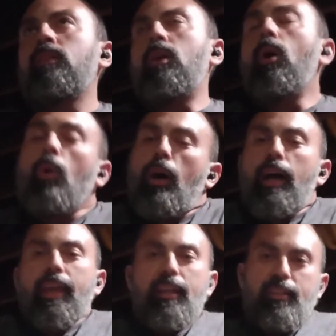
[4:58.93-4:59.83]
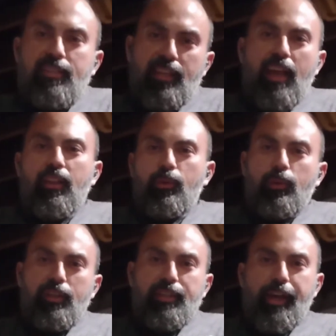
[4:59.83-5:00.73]
Oh, I ate a salad
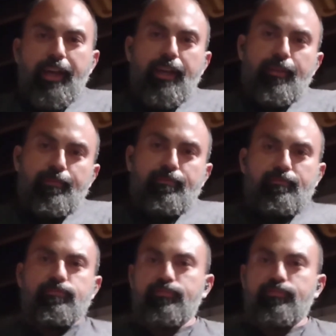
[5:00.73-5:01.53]
one time.